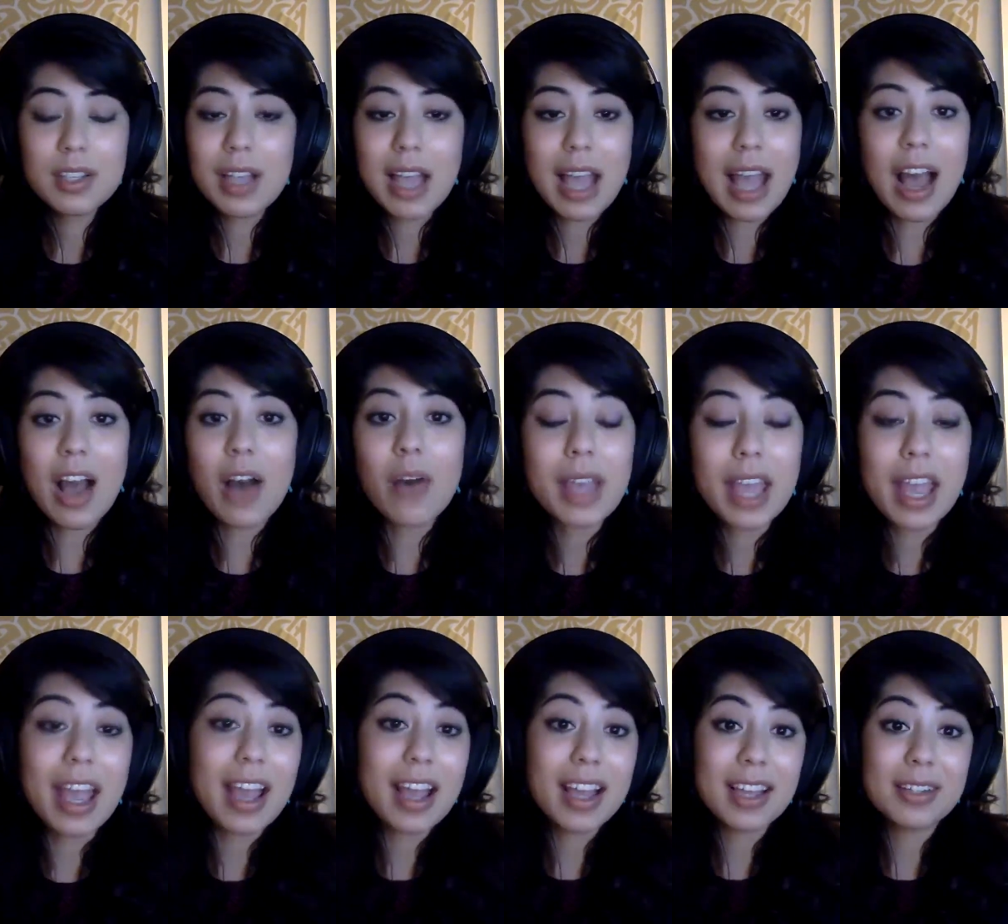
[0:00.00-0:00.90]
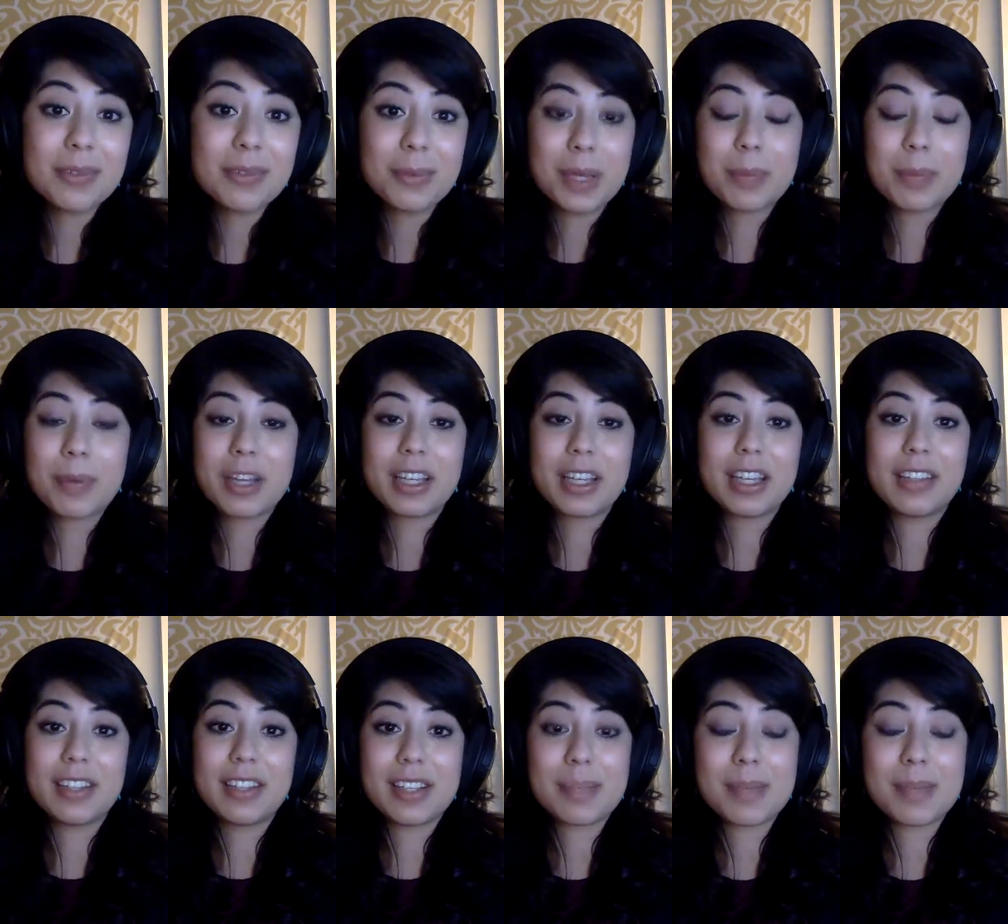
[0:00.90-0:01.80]
how can we bring in
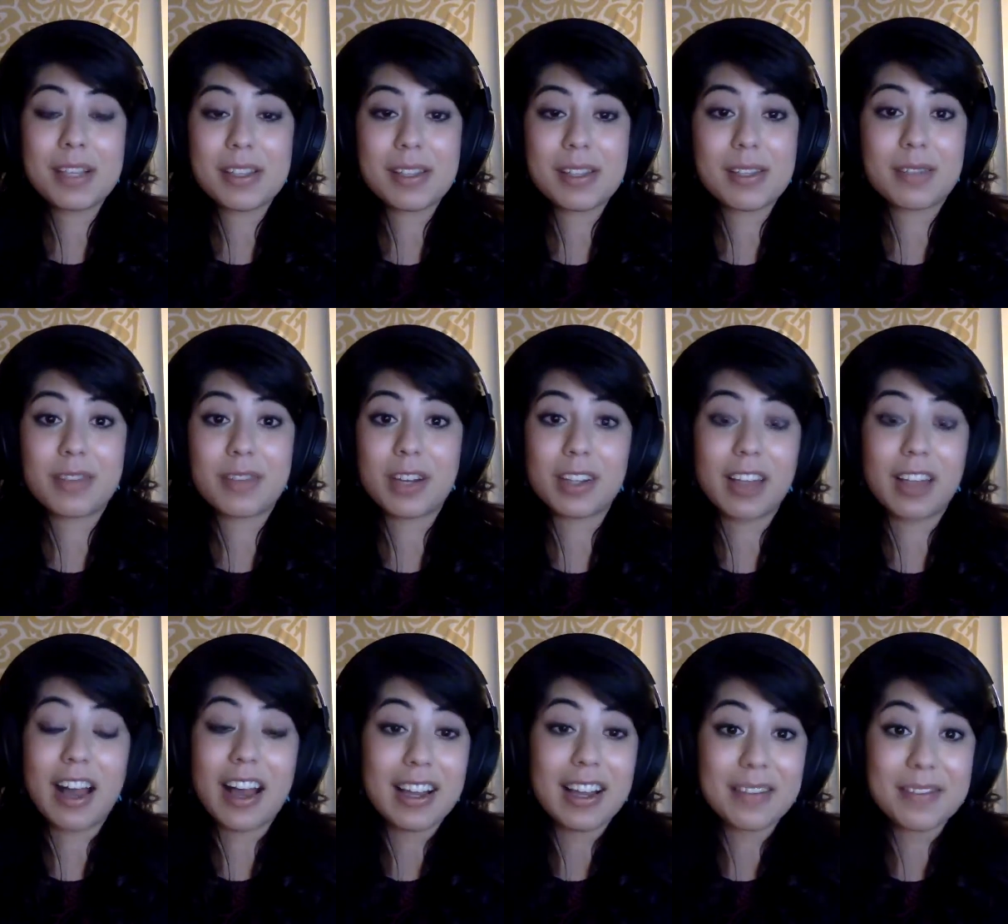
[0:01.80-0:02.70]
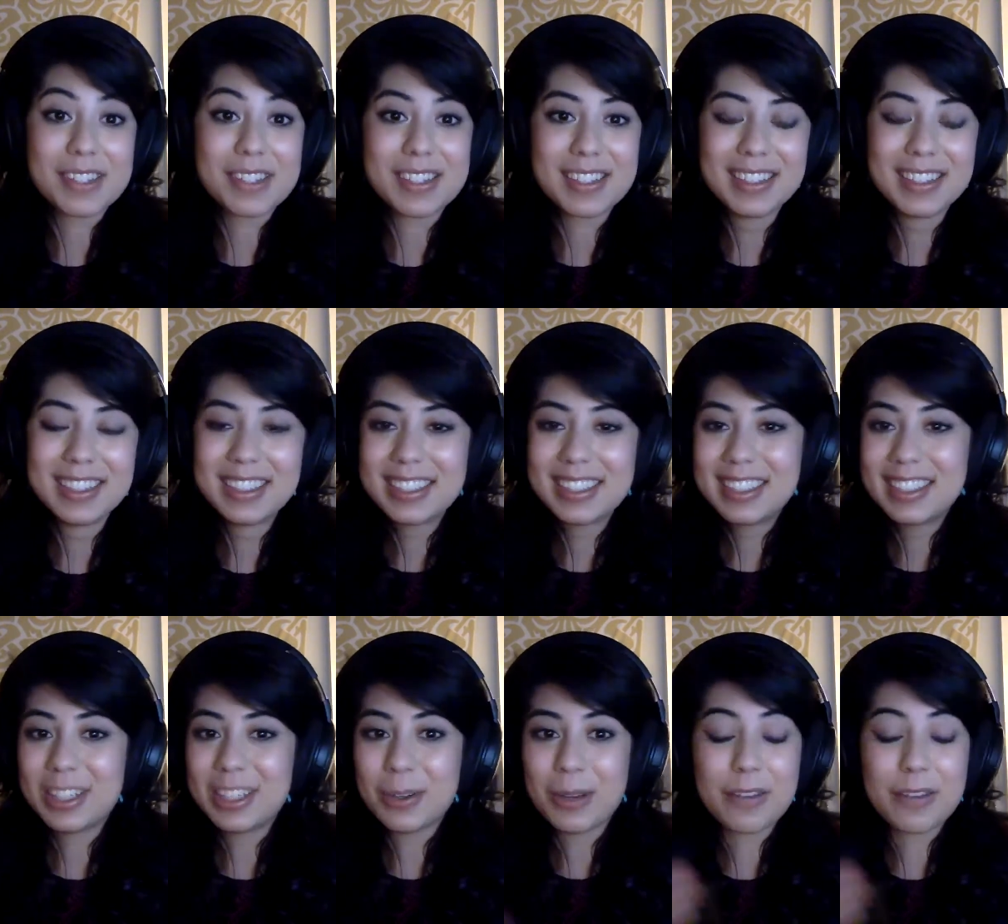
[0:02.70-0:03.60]
these pieces of our lives,
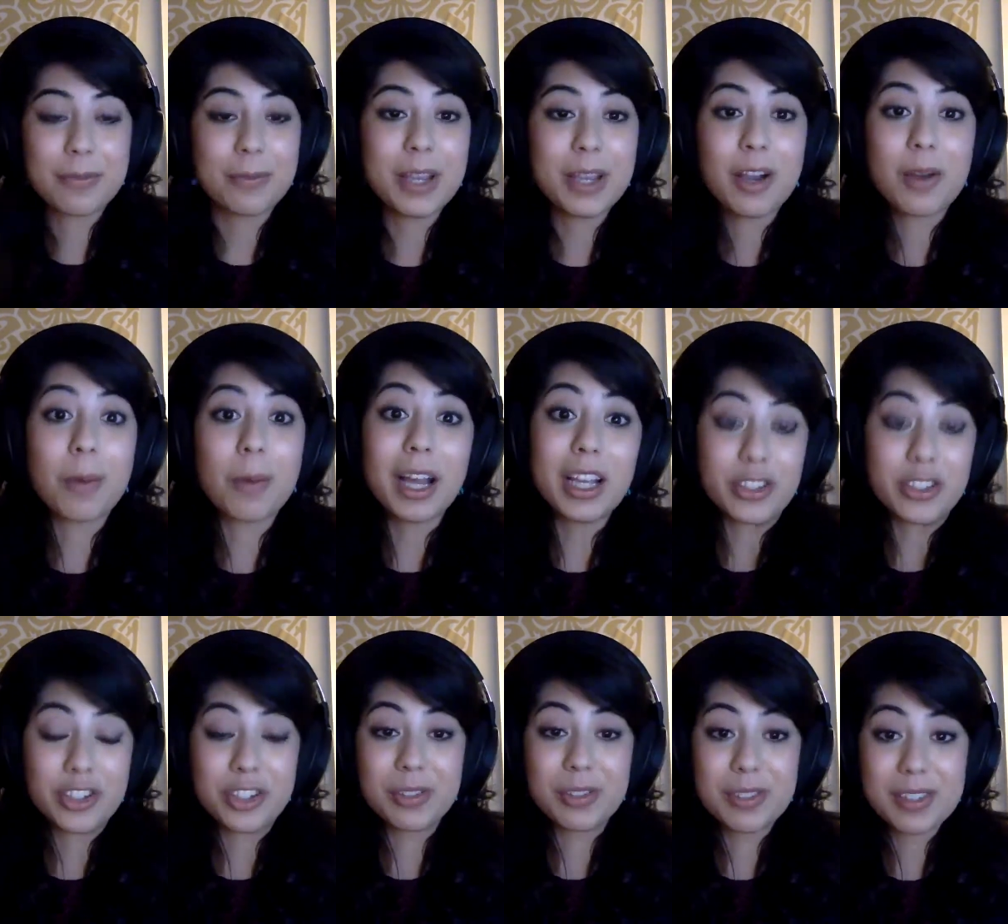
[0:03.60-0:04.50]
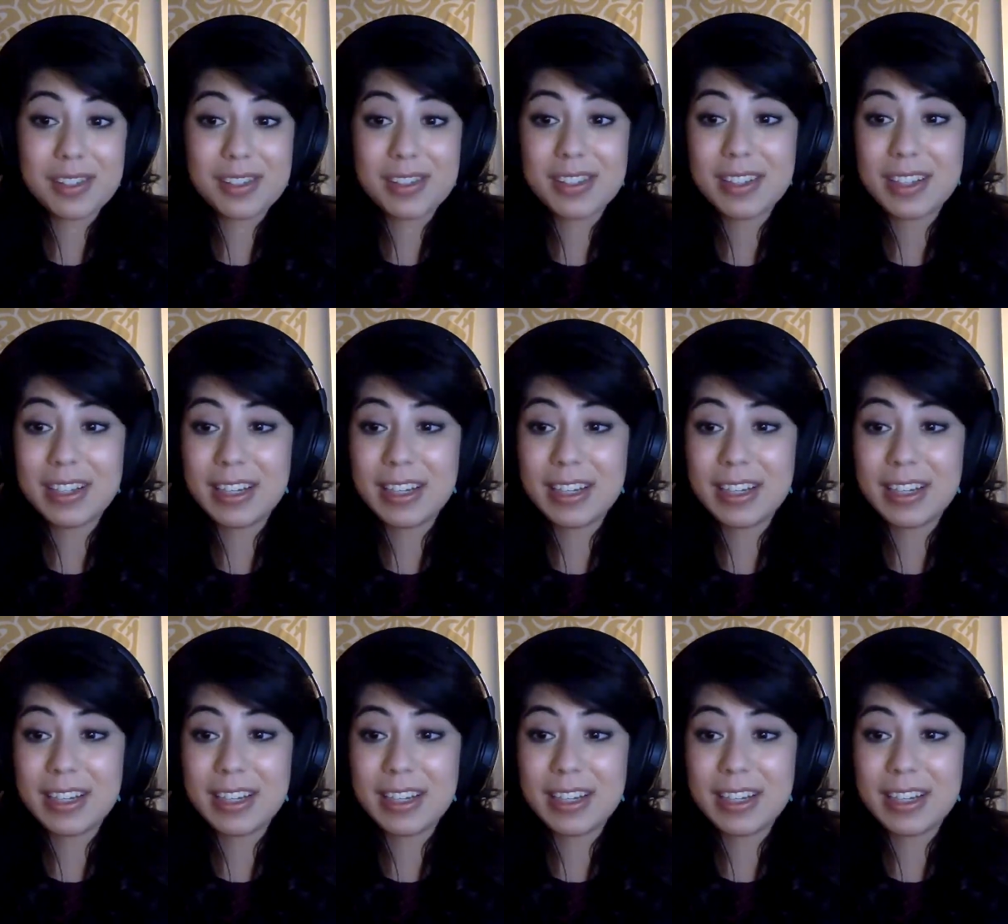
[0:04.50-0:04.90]
if we are white Jews?